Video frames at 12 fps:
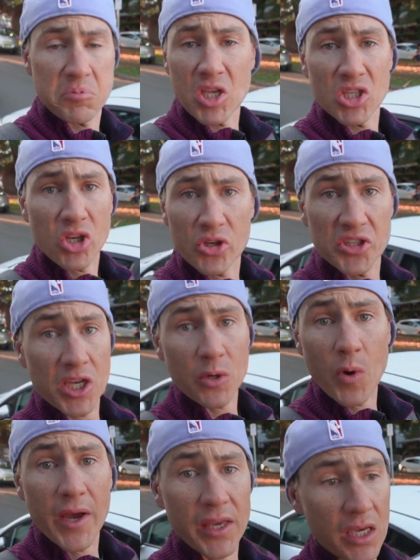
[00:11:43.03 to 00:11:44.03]
there's no
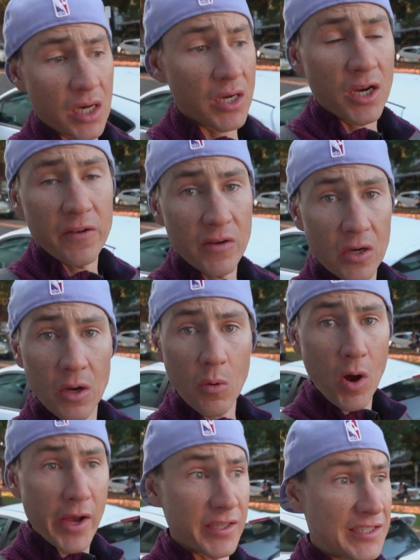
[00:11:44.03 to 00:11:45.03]
segue here. I don't even know
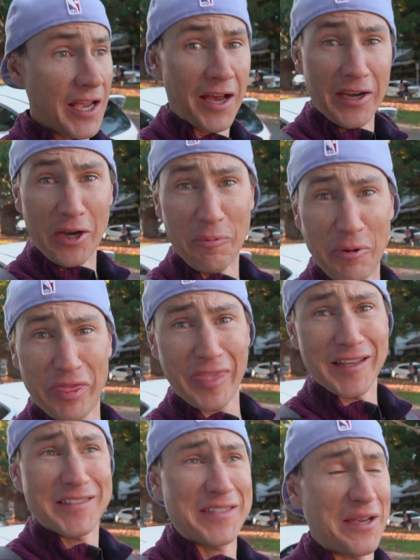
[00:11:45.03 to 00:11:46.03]
why I started with
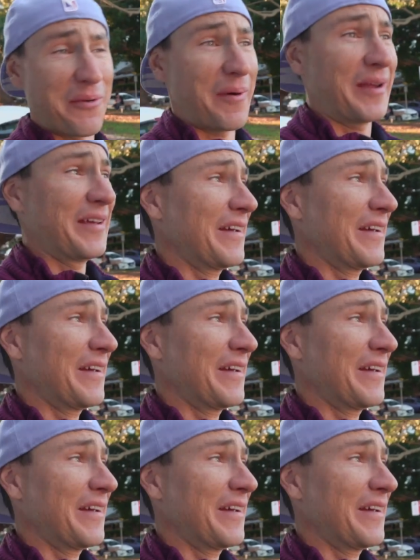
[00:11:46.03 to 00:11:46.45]
that segue.